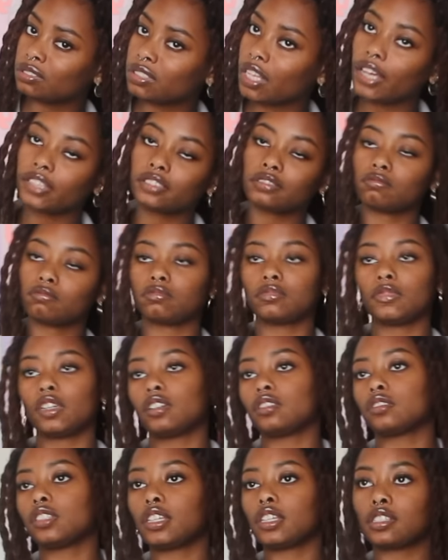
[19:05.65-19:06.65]
Like,
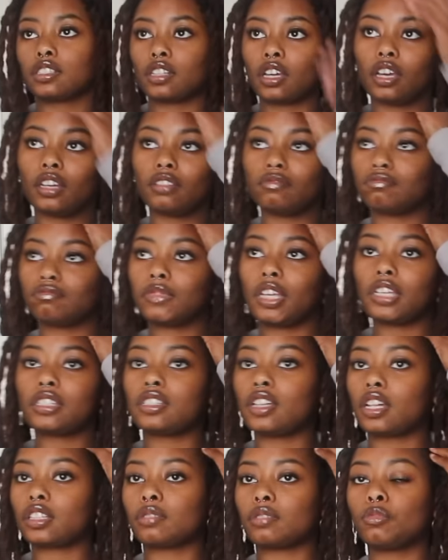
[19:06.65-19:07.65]
no, that's not
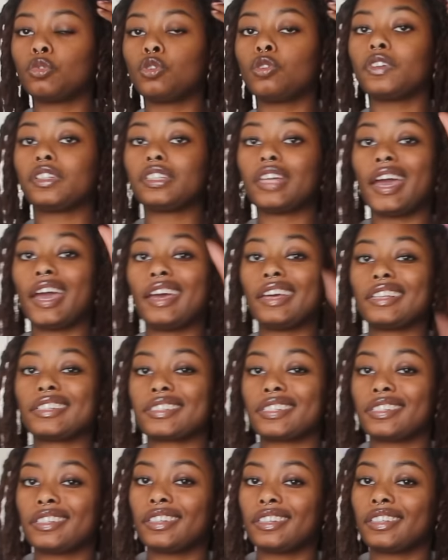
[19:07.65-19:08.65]
the move. And
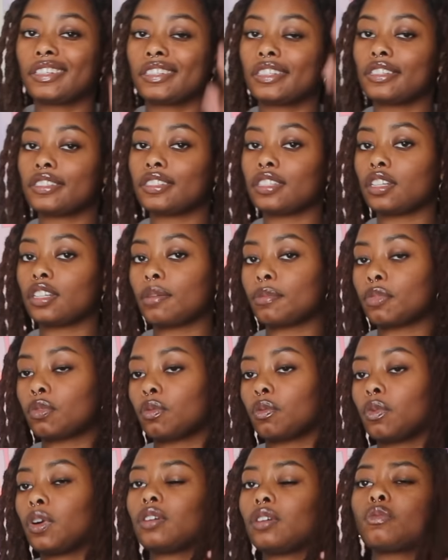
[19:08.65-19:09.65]
that is the number
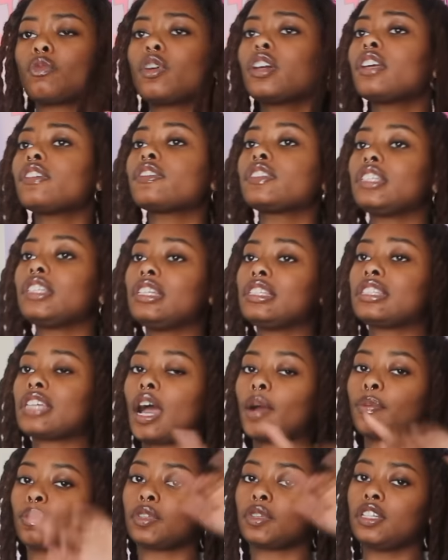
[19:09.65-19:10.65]
one of the
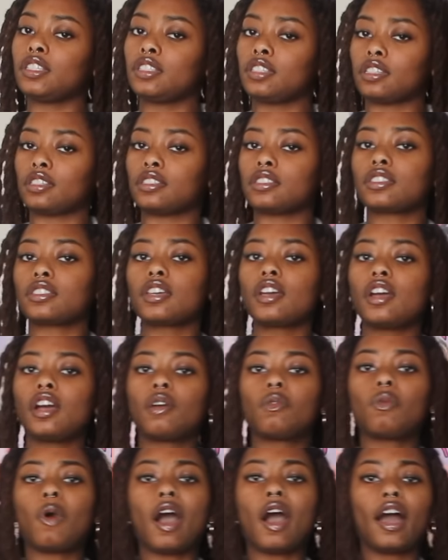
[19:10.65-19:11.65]
top reasons
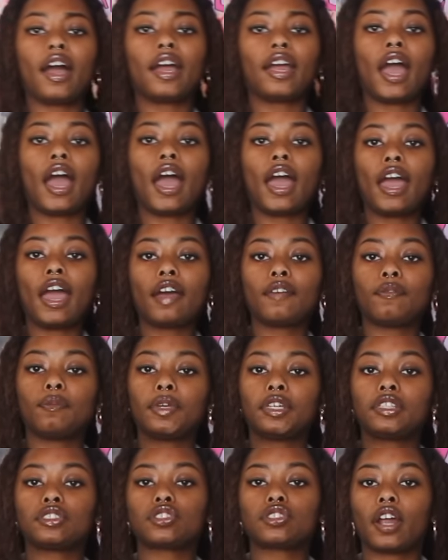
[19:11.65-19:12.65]
why I have
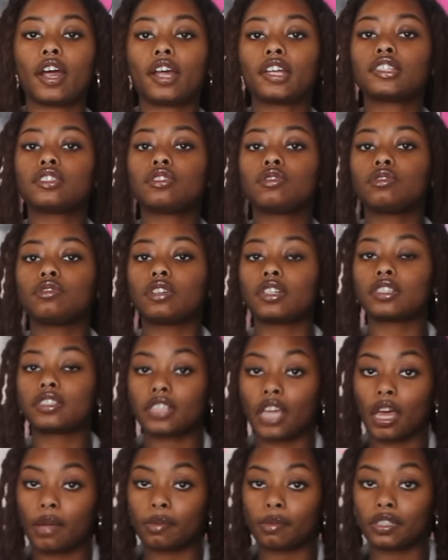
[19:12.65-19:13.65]
been trying to
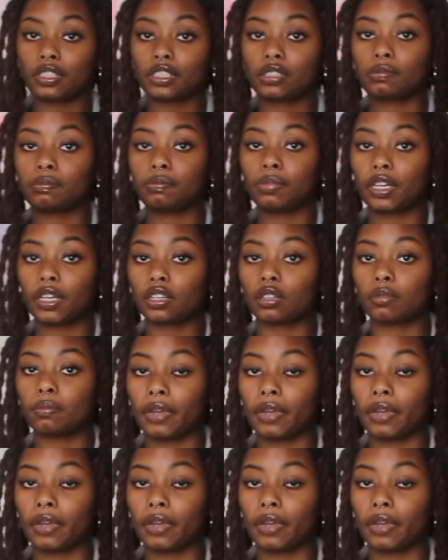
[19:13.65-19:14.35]
establish better